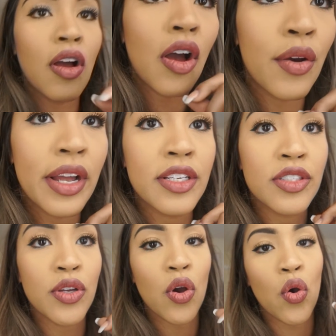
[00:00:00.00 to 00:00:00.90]
Alright,
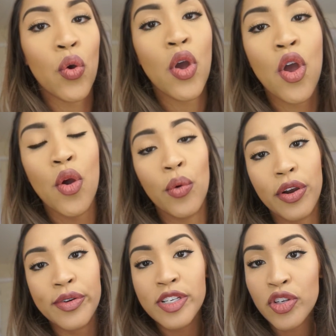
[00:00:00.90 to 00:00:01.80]
so we're
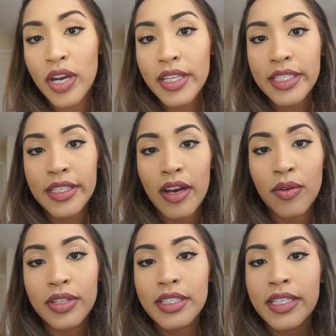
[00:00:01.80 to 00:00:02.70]
going to try this out.
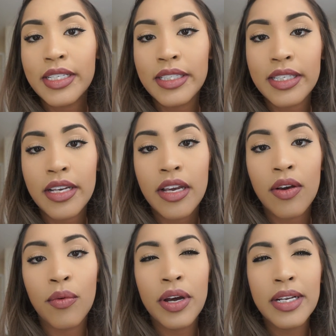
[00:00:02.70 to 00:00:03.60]
We're going to see
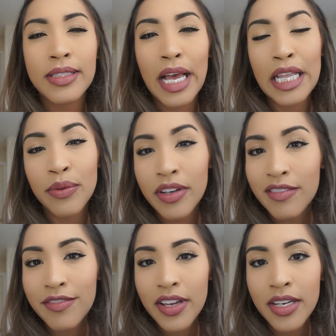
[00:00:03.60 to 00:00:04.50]
what exactly we can
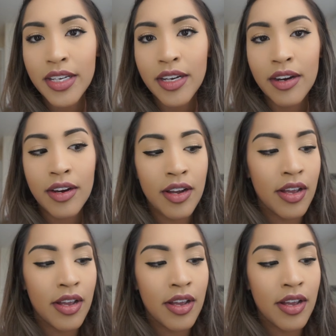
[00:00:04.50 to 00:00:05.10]
fit in here.